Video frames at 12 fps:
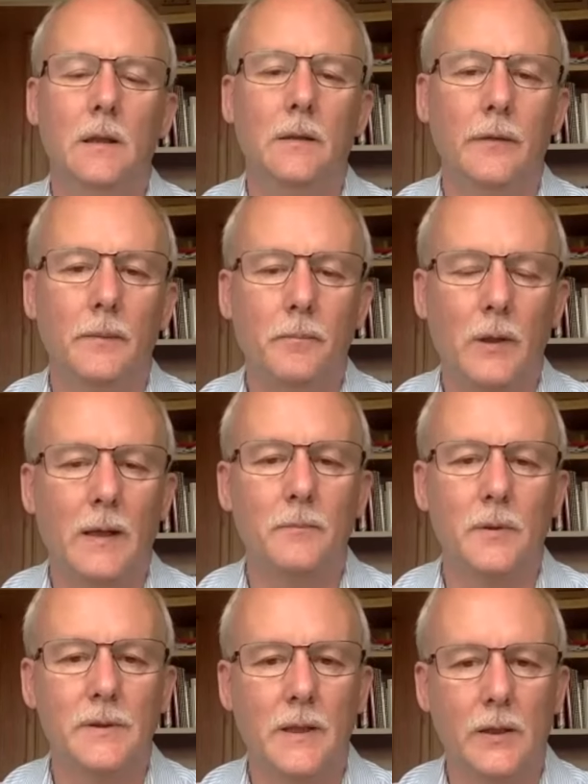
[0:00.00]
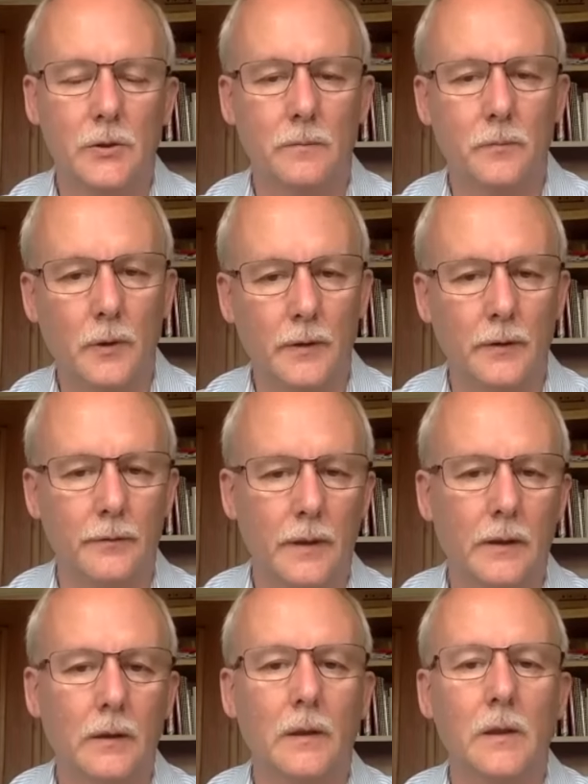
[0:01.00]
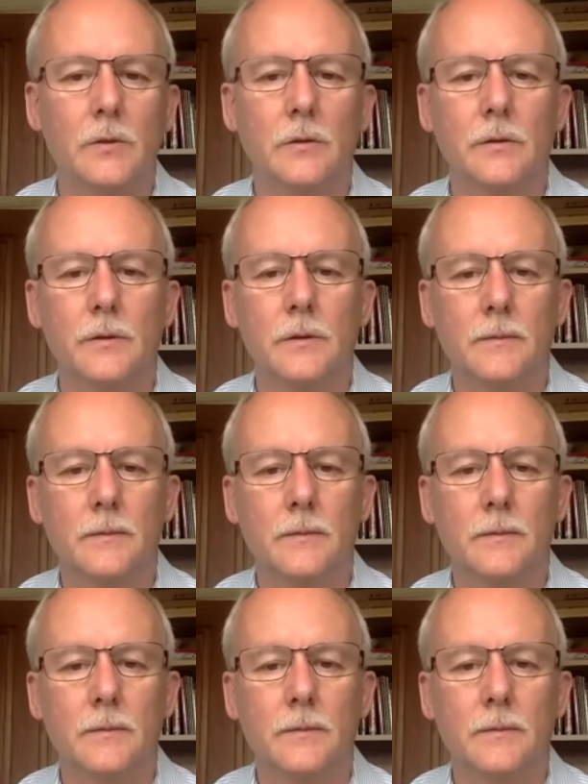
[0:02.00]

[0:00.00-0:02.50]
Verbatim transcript: of the plant protection product regulations